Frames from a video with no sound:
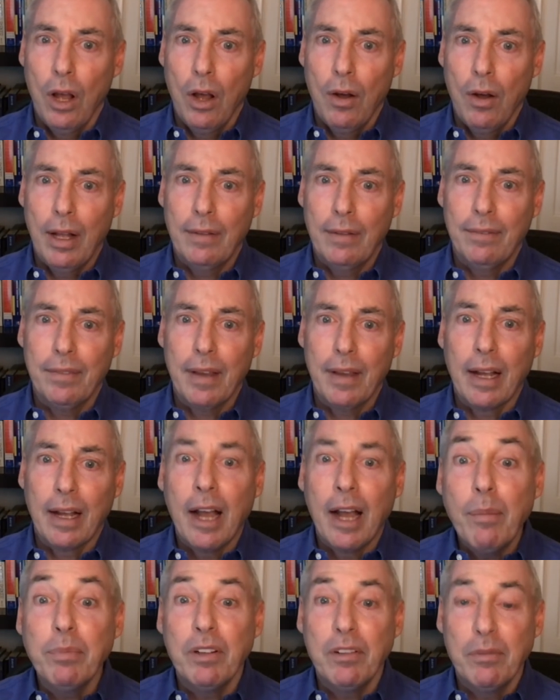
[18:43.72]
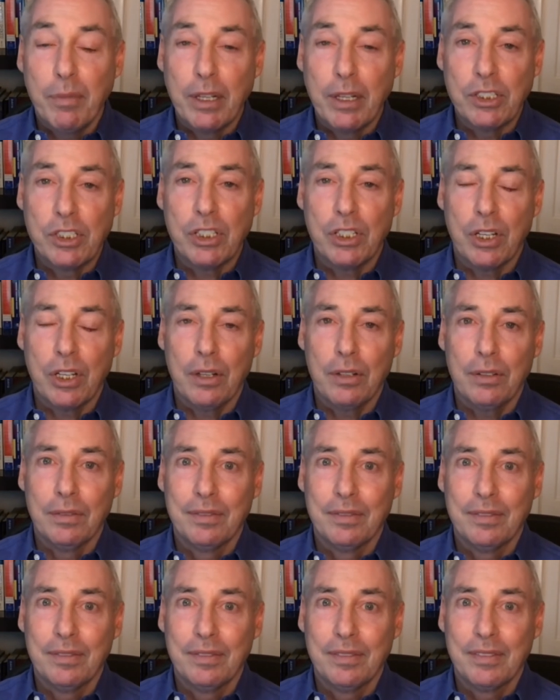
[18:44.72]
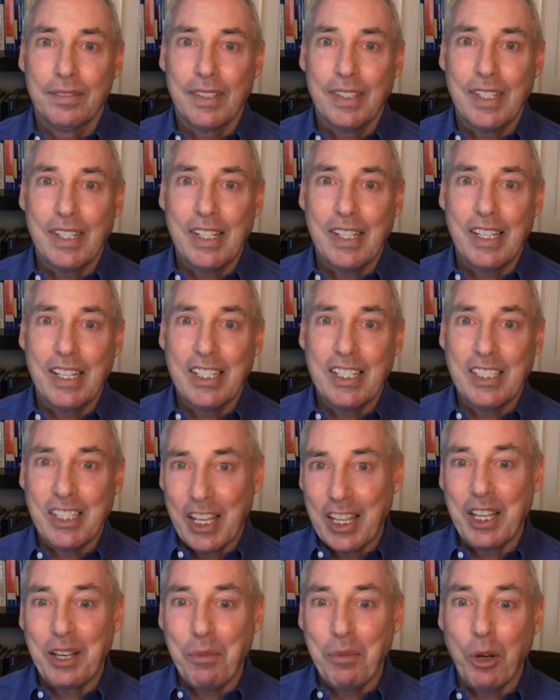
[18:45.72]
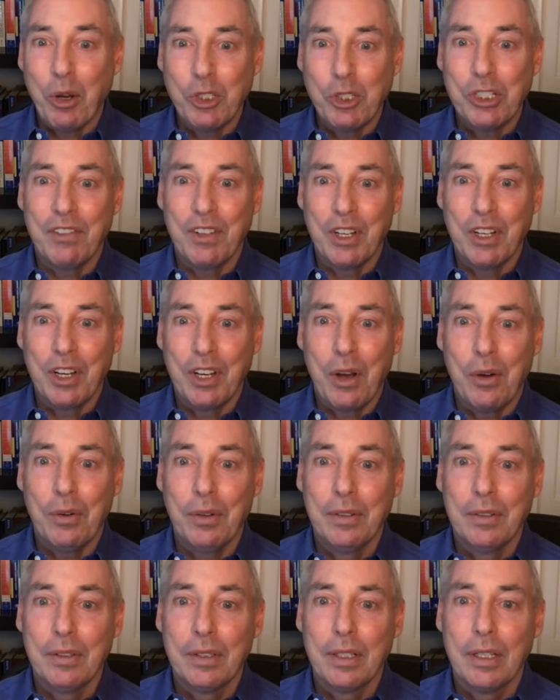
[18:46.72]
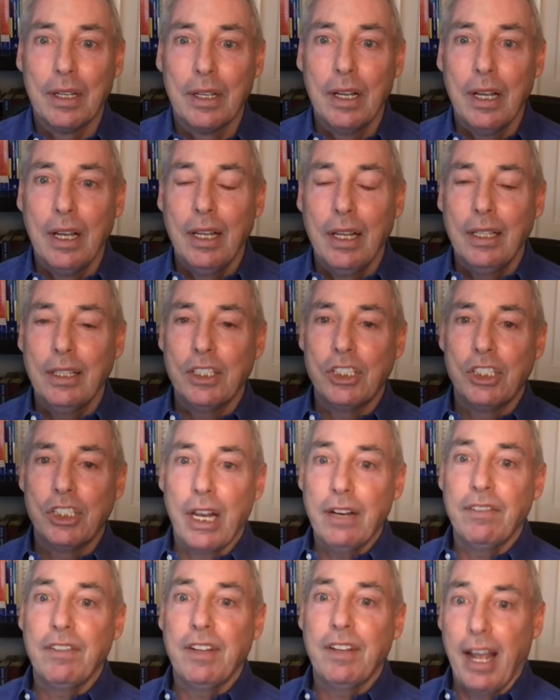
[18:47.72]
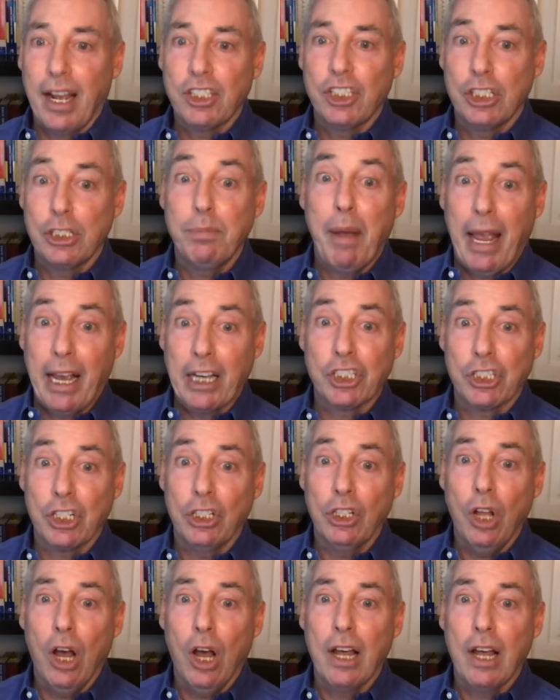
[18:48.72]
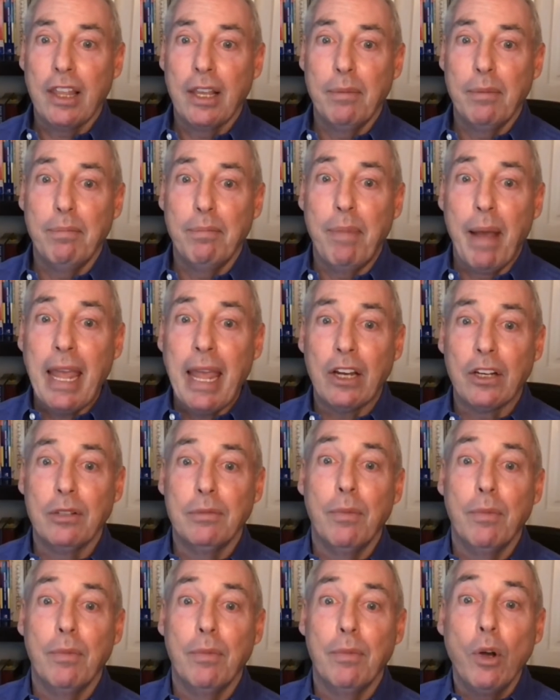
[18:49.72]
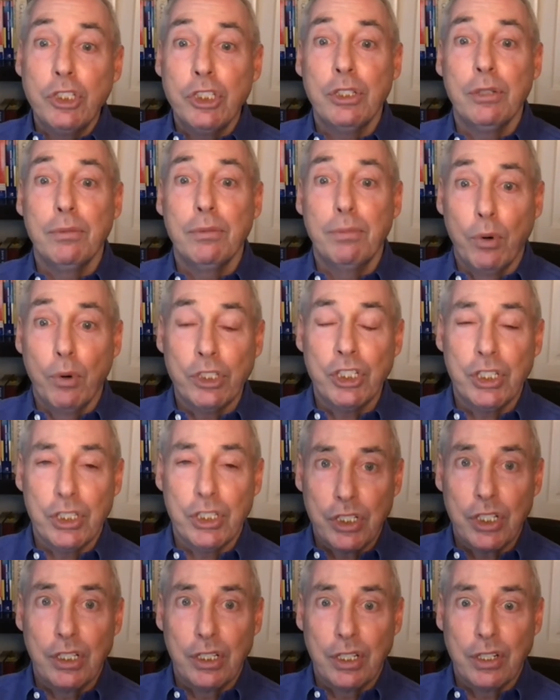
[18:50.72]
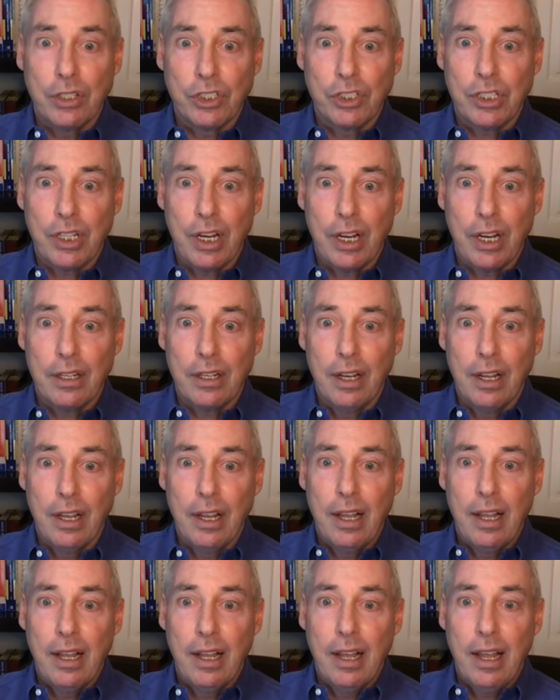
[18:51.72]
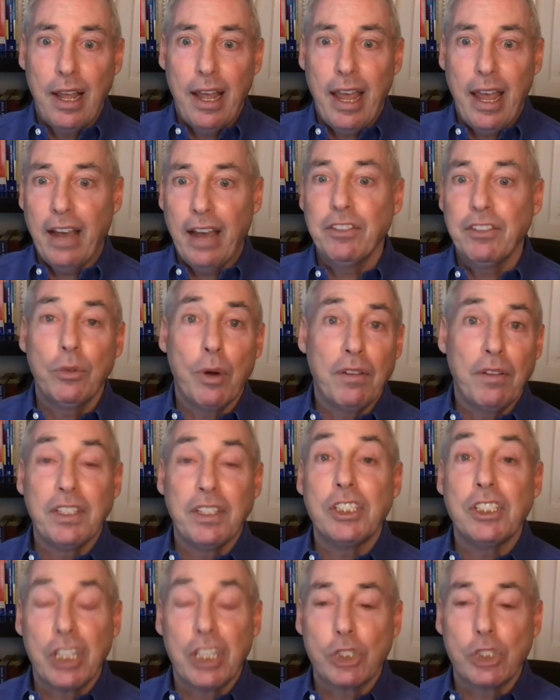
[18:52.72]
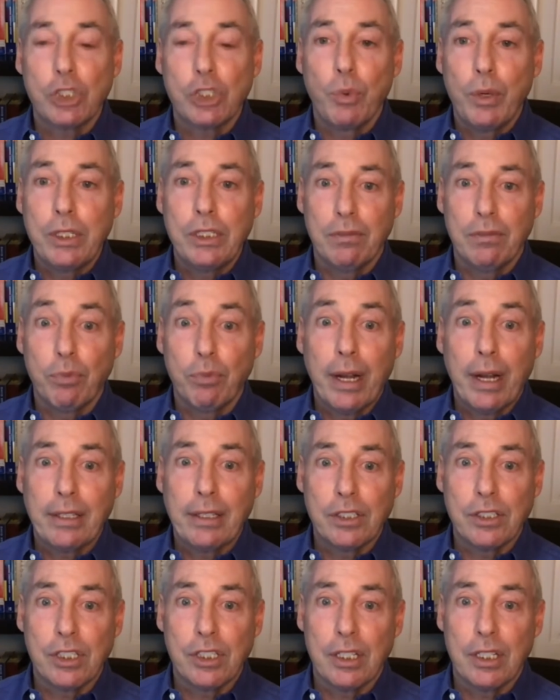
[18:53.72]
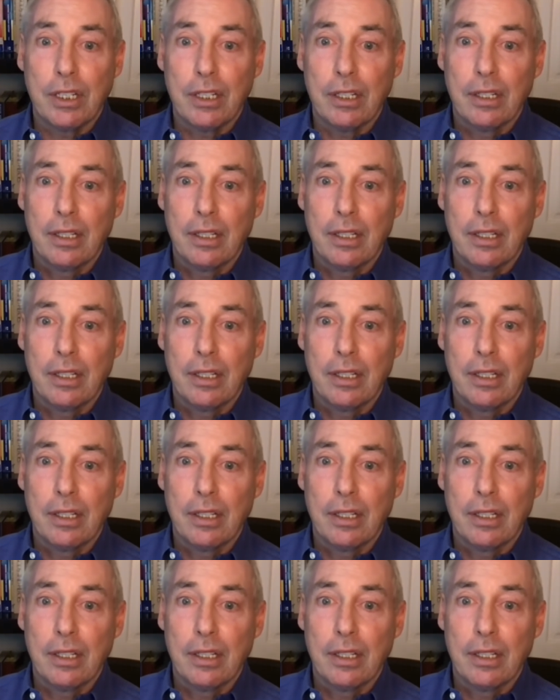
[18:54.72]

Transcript: Well, a couple of months ago, as I think most of you know, the state of Texas passed a law that banned most abortions in their state after roughly 6 weeks of pregnancy.